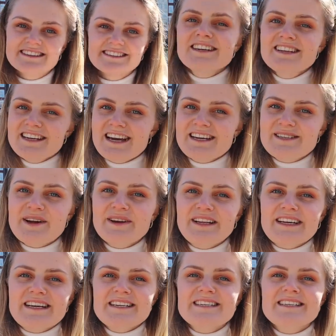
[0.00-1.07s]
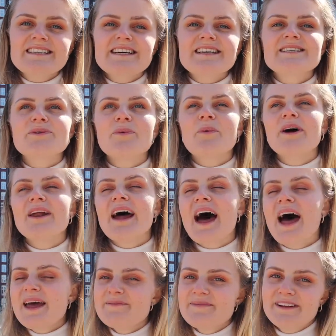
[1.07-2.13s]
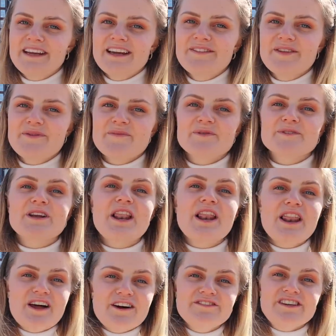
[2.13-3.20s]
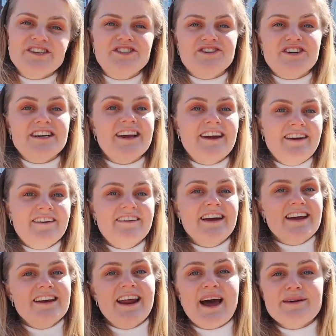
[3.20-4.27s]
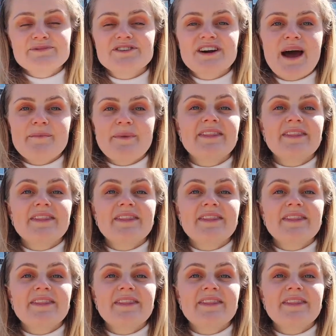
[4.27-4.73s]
The next on the list is what I believe the most loved district here in Amsterdam,